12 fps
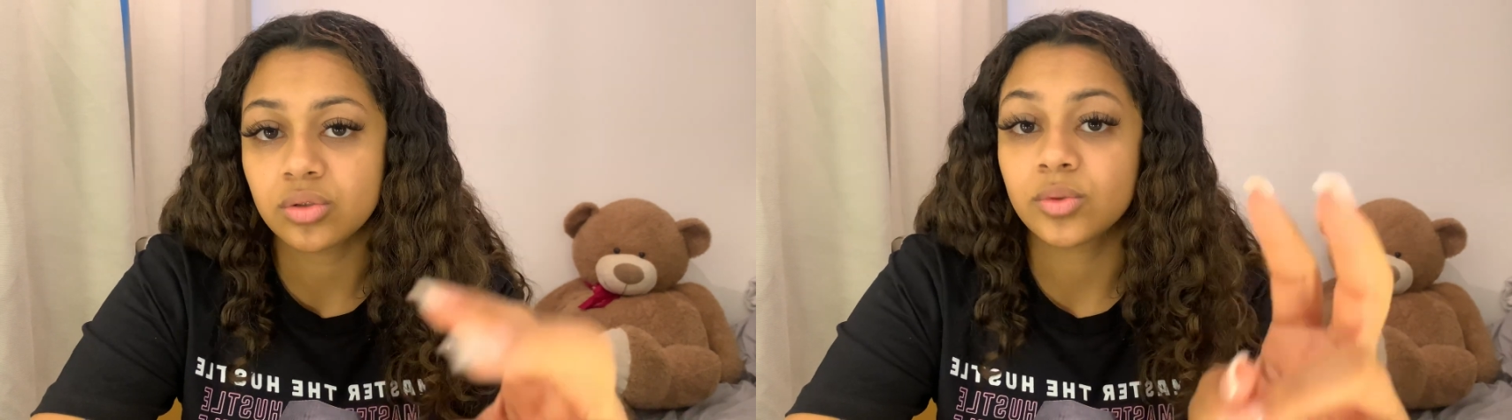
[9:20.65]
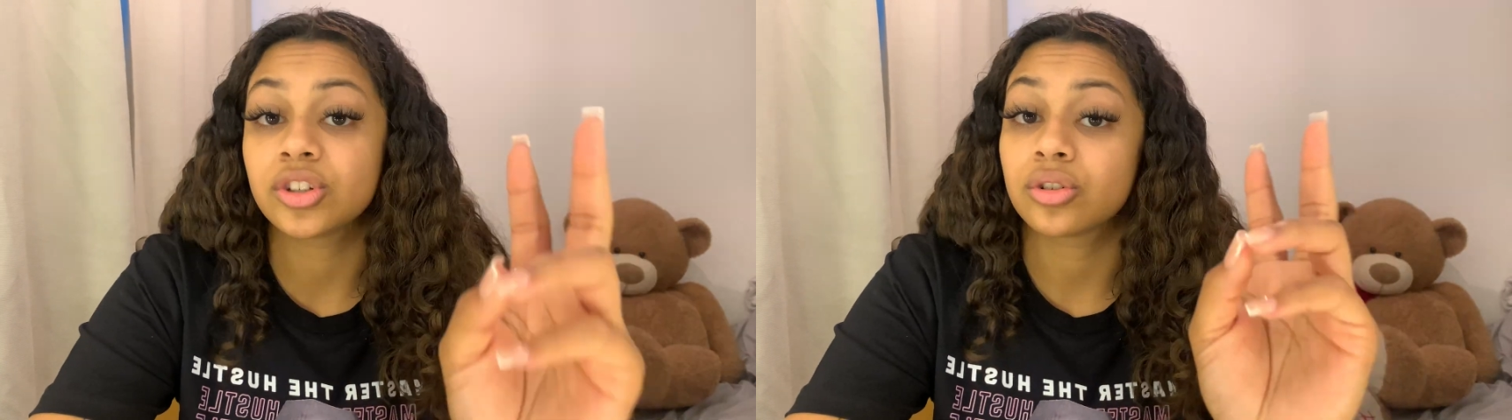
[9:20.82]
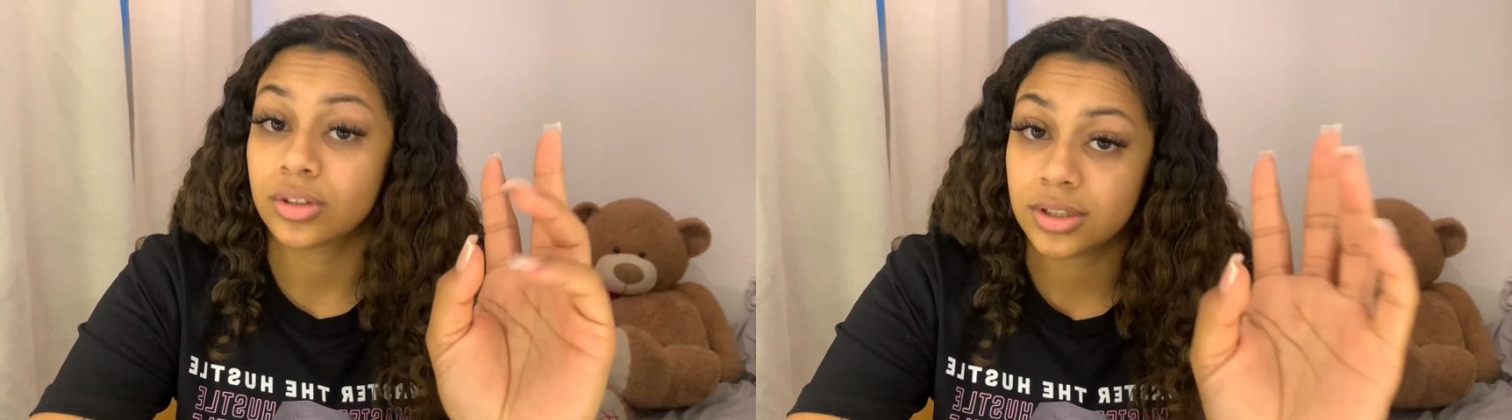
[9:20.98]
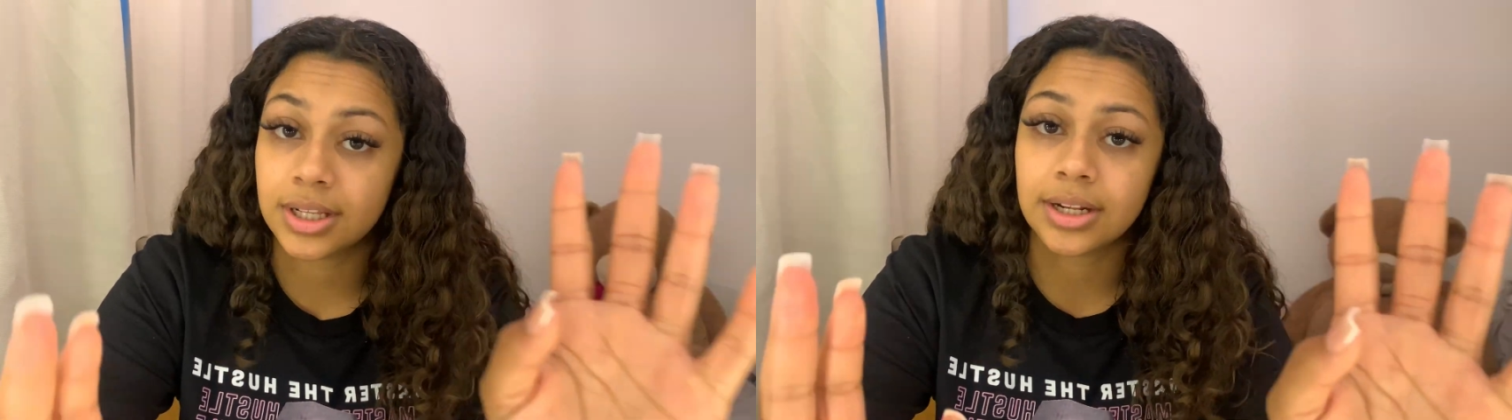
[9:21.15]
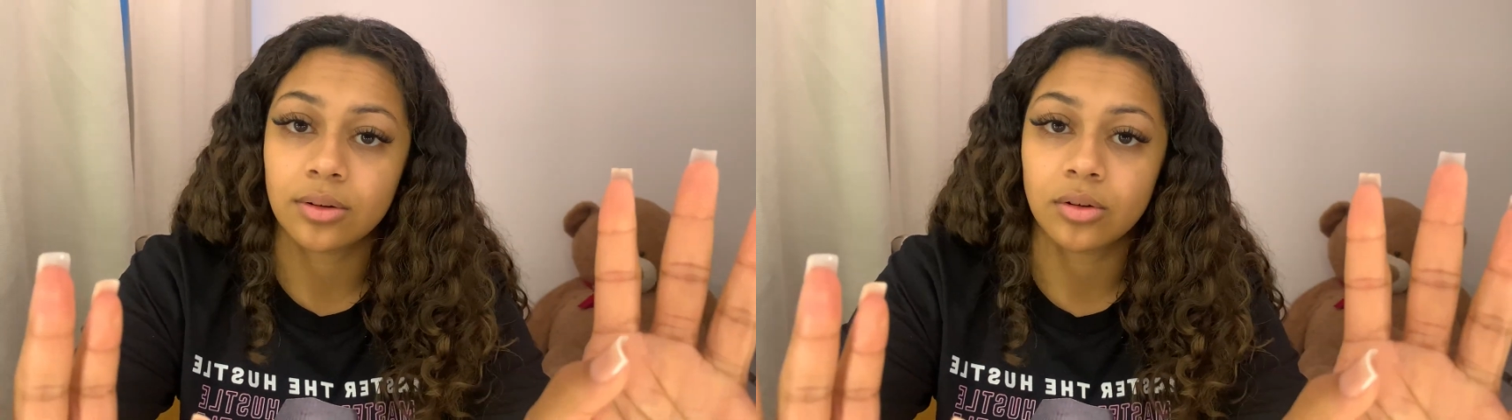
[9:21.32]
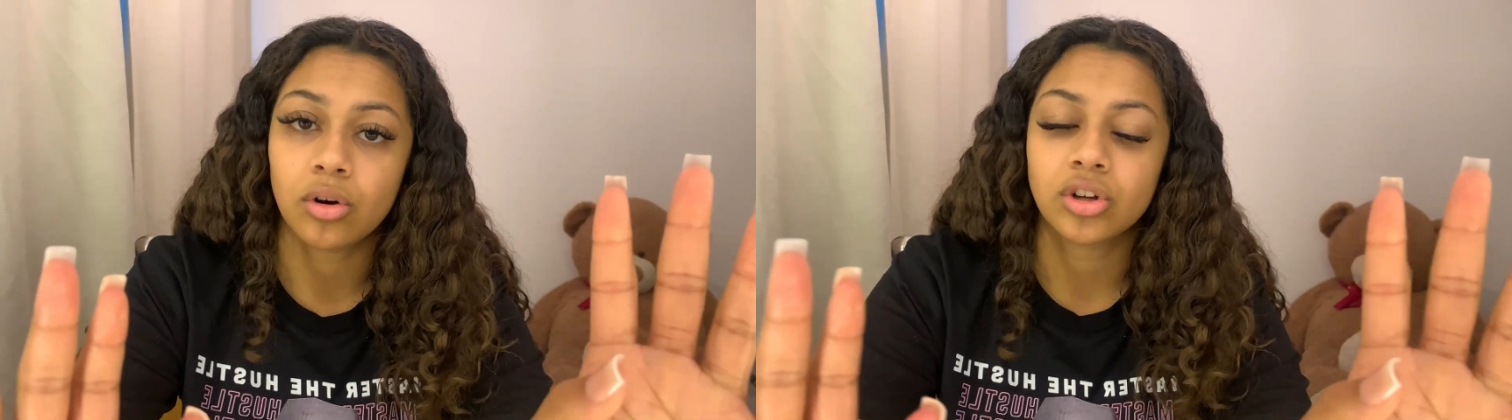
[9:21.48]
which did
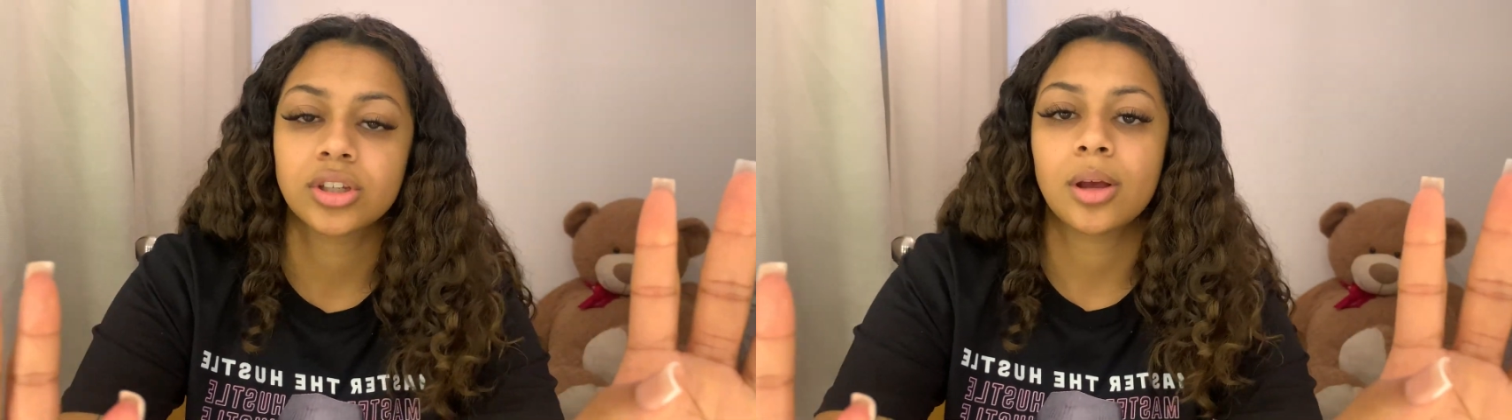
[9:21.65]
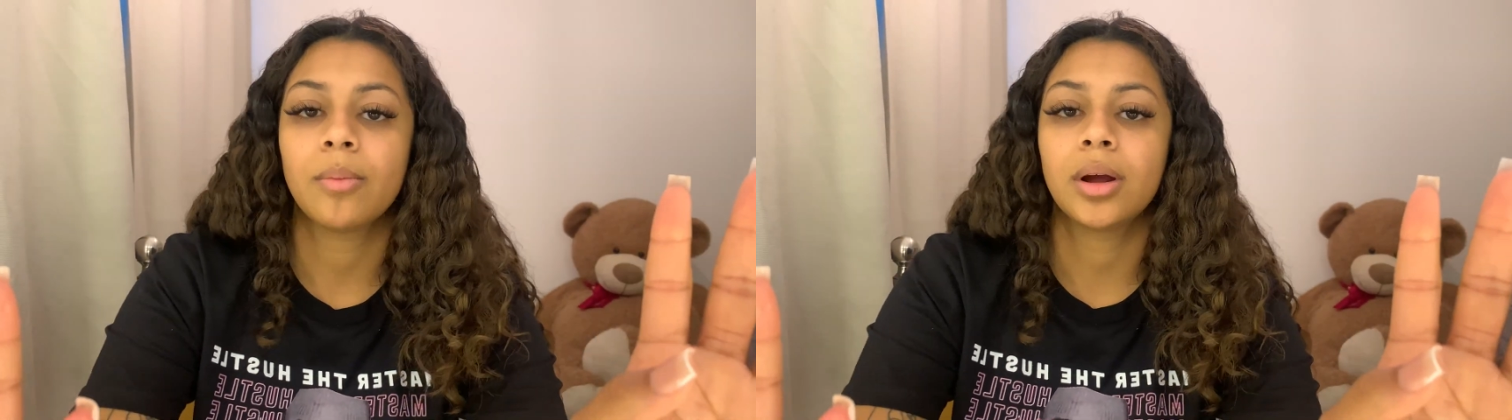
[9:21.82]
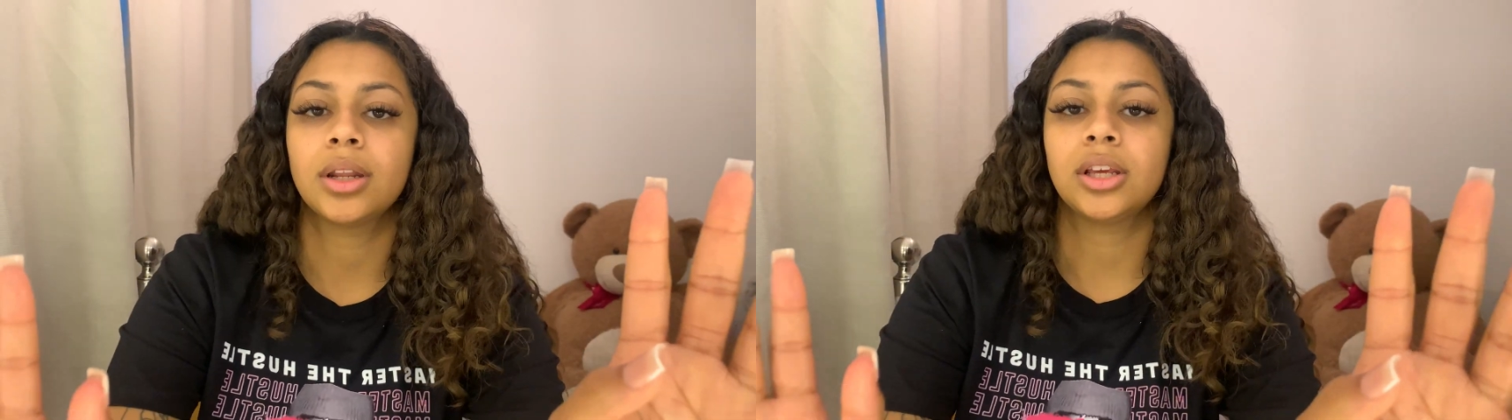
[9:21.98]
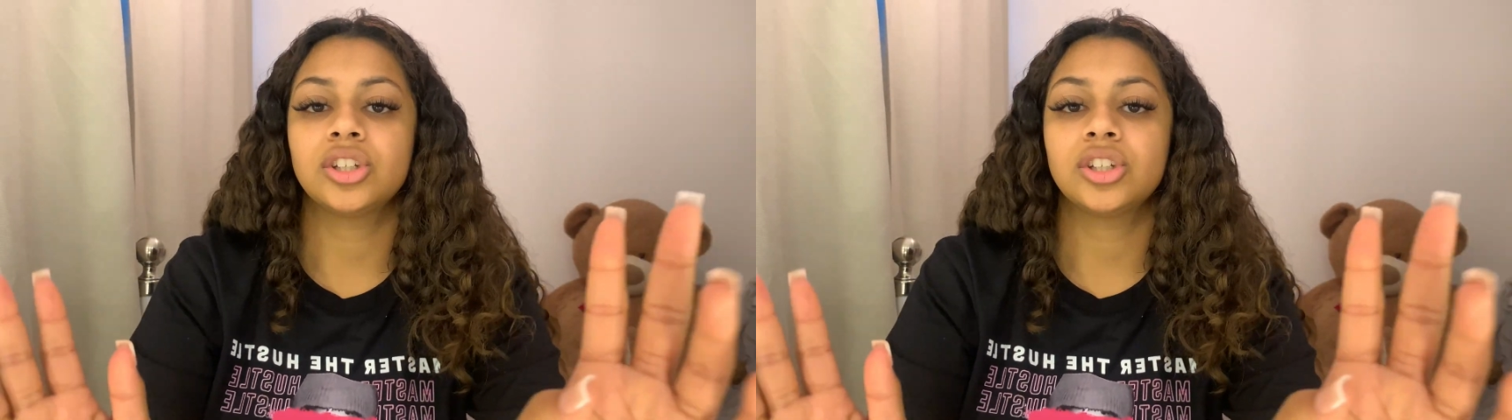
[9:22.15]
cost her money.